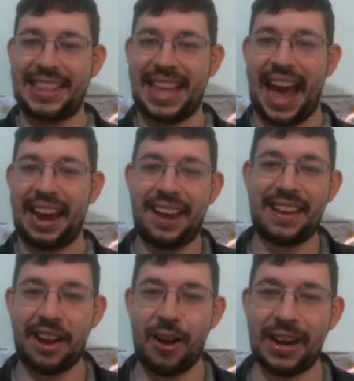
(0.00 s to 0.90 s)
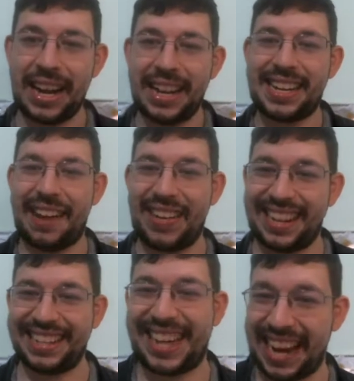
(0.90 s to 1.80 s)
that. Go on. So have a
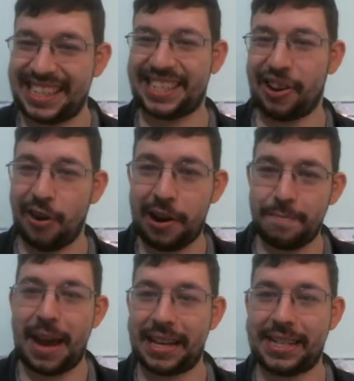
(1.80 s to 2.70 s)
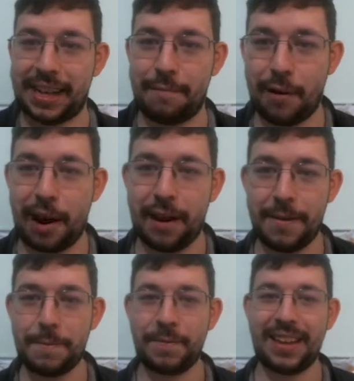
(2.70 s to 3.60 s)
little taste of your own medicine, bruh.
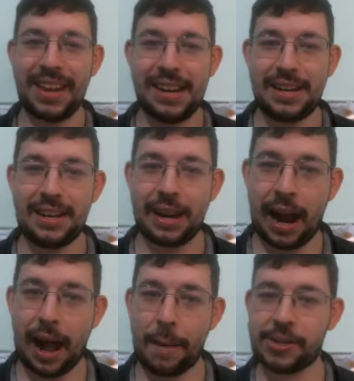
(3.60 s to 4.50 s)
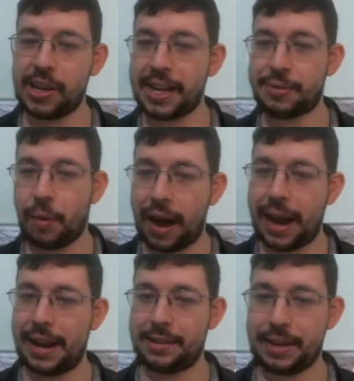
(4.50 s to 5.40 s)
So that's
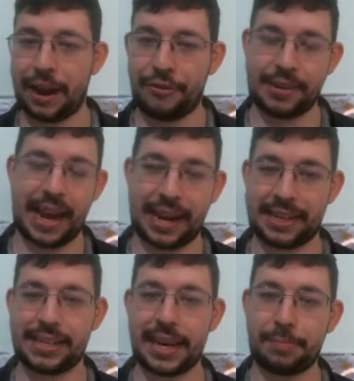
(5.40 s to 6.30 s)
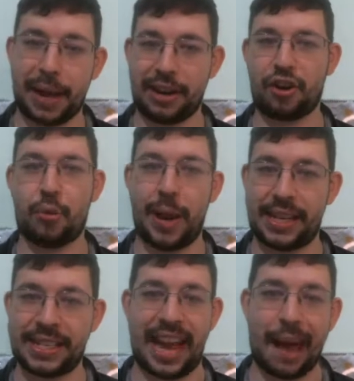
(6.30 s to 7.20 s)
why Andrew Tang decided to play the
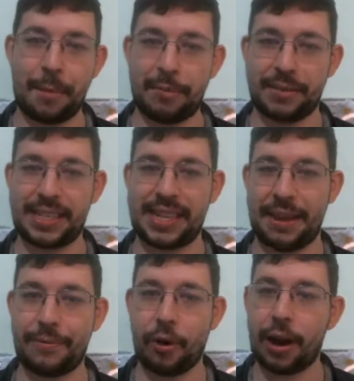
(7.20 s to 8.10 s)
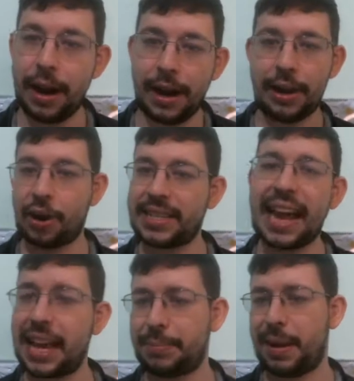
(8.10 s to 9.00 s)
Queen's Gambit with c4. Tang
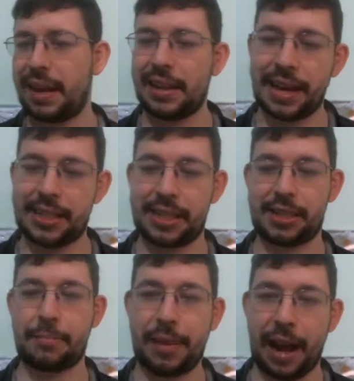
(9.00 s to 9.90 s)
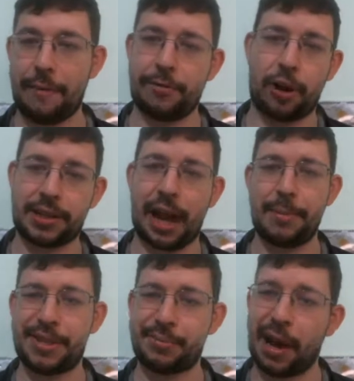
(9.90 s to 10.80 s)
has been a London system player for a long time
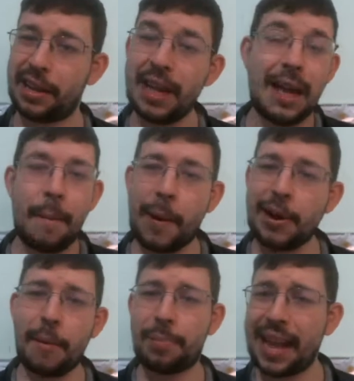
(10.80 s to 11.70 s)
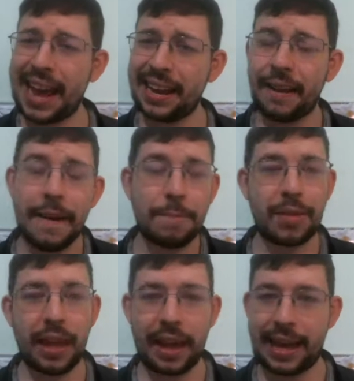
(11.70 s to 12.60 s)
as well. But when you're playing
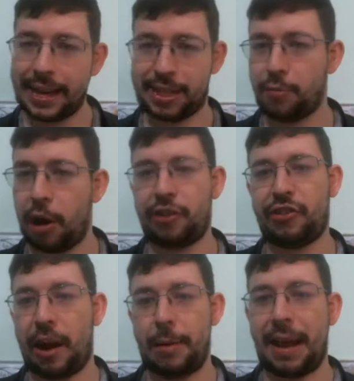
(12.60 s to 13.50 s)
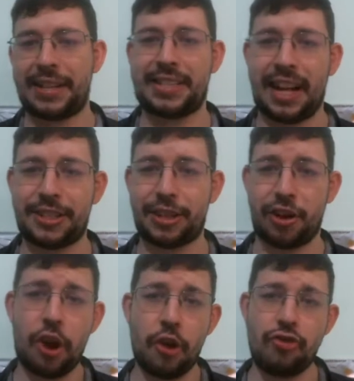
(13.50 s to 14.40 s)
against the world champion Magnus Carlsen,
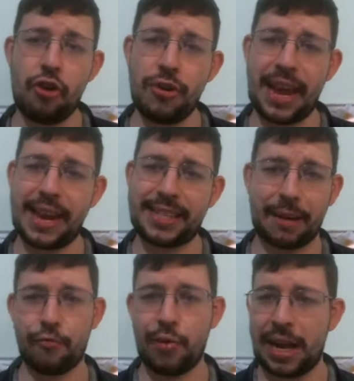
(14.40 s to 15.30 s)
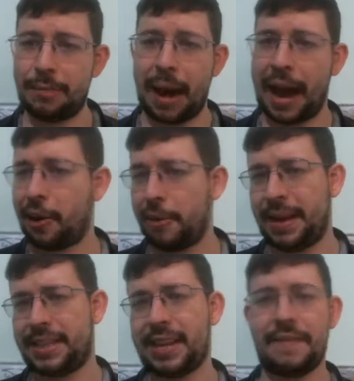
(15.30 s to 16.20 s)
you need some real man
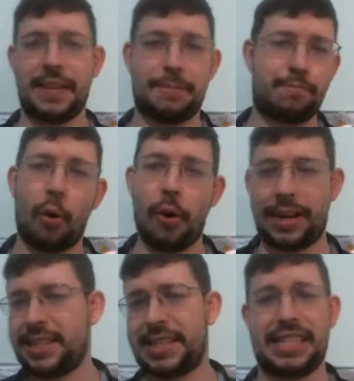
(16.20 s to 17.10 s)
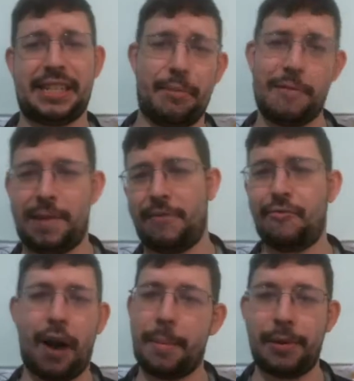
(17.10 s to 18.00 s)
openings, none of this boring system opening
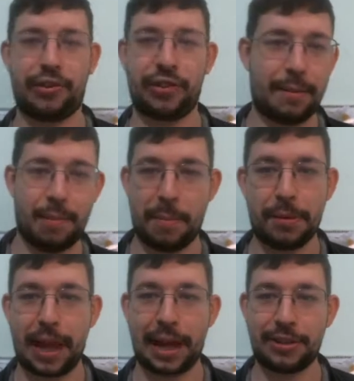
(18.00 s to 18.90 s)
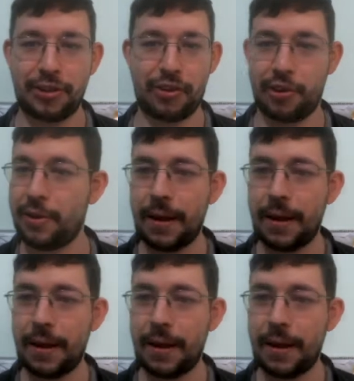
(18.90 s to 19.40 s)
rubbish that people like to do.